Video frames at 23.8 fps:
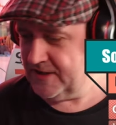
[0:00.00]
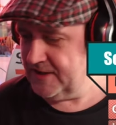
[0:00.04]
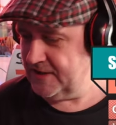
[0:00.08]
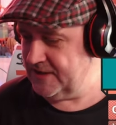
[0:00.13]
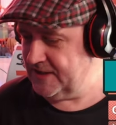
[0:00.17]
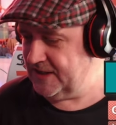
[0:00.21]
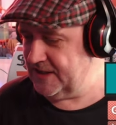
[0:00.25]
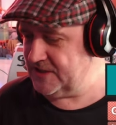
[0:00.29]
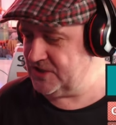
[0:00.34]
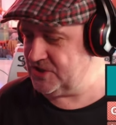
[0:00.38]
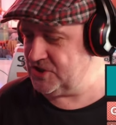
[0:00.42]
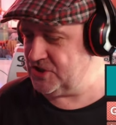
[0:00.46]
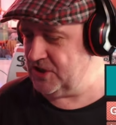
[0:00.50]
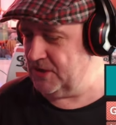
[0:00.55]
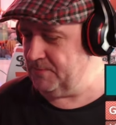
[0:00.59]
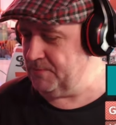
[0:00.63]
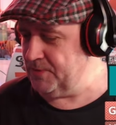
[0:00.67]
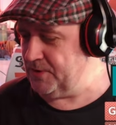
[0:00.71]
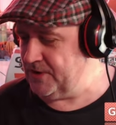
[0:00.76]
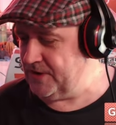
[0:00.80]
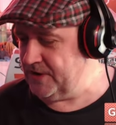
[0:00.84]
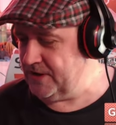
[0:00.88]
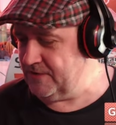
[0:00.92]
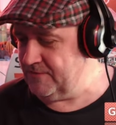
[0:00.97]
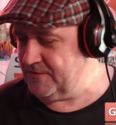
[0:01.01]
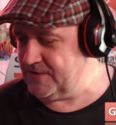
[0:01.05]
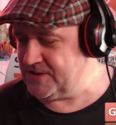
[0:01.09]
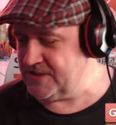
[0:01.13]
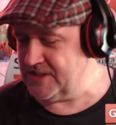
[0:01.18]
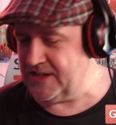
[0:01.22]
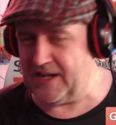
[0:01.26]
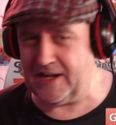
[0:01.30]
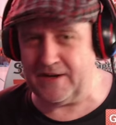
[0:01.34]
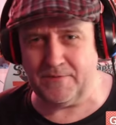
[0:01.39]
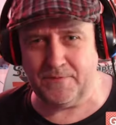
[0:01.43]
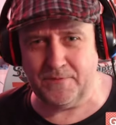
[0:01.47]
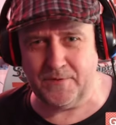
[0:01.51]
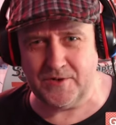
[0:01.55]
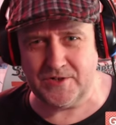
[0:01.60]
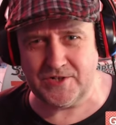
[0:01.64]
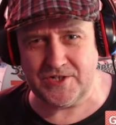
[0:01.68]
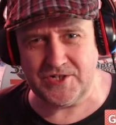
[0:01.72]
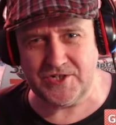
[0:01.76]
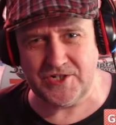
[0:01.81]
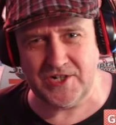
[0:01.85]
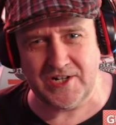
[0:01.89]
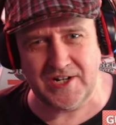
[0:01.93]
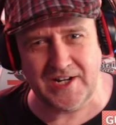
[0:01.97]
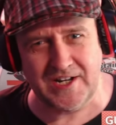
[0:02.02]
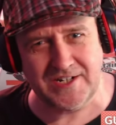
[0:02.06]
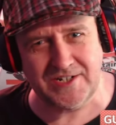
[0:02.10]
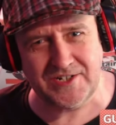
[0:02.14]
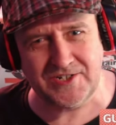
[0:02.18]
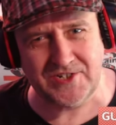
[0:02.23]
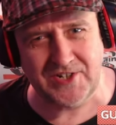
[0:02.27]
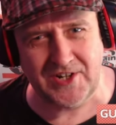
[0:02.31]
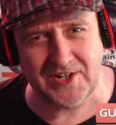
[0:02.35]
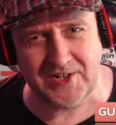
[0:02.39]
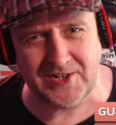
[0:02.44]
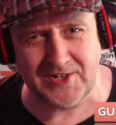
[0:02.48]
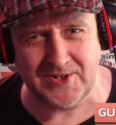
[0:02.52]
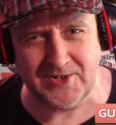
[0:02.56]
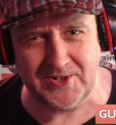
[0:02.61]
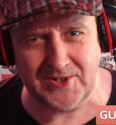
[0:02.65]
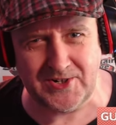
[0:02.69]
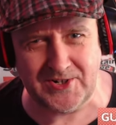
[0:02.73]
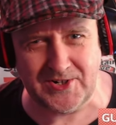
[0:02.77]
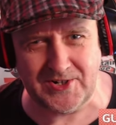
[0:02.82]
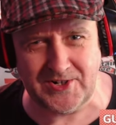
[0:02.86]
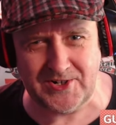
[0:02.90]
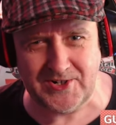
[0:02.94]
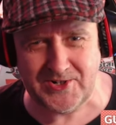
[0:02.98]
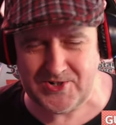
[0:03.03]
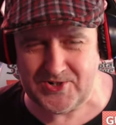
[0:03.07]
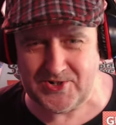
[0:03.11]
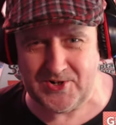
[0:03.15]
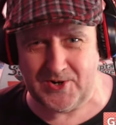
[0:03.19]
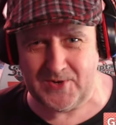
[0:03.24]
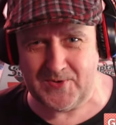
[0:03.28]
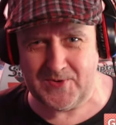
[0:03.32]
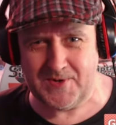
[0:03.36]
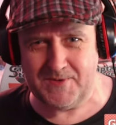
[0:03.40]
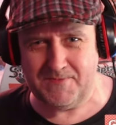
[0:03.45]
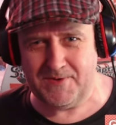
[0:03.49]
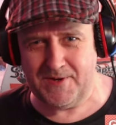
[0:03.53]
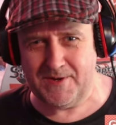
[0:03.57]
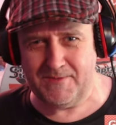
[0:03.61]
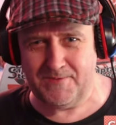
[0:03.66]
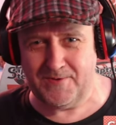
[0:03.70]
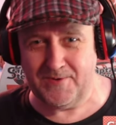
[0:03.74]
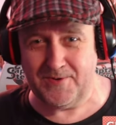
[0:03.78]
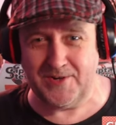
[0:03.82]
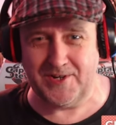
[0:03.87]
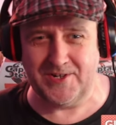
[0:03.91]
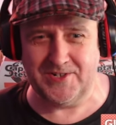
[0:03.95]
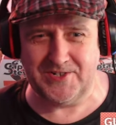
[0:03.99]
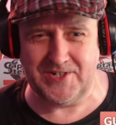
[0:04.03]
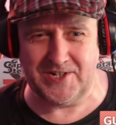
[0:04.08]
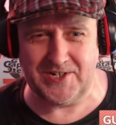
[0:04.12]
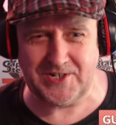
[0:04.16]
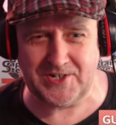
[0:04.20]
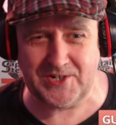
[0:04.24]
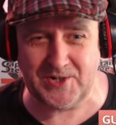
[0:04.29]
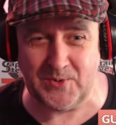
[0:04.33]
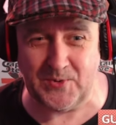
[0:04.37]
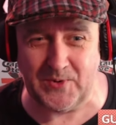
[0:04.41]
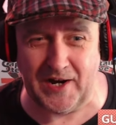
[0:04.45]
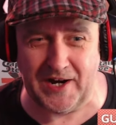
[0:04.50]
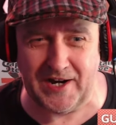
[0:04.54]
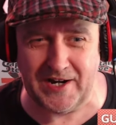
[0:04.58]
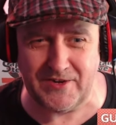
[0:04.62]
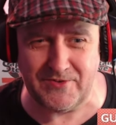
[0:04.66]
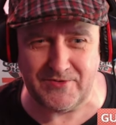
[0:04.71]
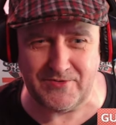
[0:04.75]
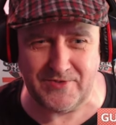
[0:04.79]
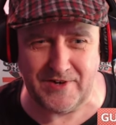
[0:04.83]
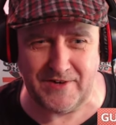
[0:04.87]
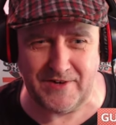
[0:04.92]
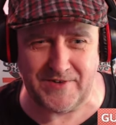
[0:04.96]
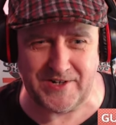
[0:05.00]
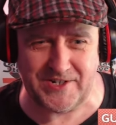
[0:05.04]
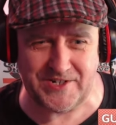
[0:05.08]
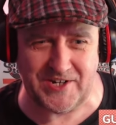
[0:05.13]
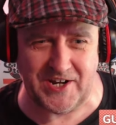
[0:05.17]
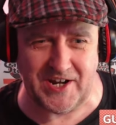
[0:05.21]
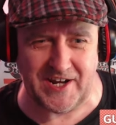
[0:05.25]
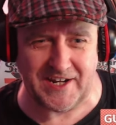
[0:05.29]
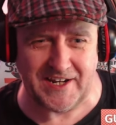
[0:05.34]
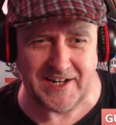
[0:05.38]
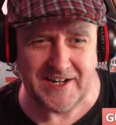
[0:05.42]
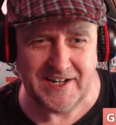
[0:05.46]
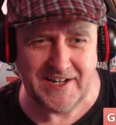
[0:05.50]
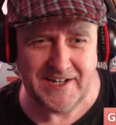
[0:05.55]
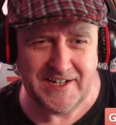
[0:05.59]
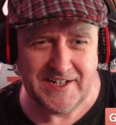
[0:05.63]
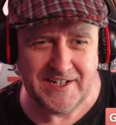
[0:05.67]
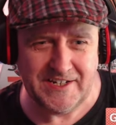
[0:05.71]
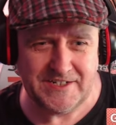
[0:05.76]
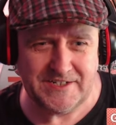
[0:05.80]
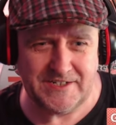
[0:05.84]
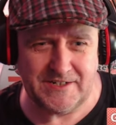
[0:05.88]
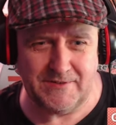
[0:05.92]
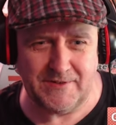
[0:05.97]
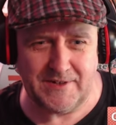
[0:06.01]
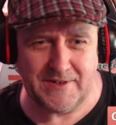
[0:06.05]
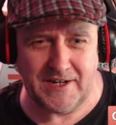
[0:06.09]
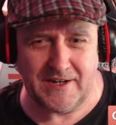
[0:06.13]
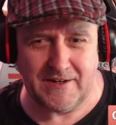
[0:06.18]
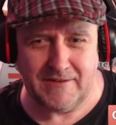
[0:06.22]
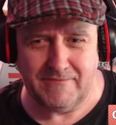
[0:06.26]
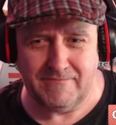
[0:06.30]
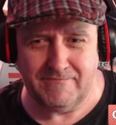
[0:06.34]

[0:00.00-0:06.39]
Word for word: Let's jump on over to that footage and let's take a look at it, shall we, people? Because it's quite riveting. So we go.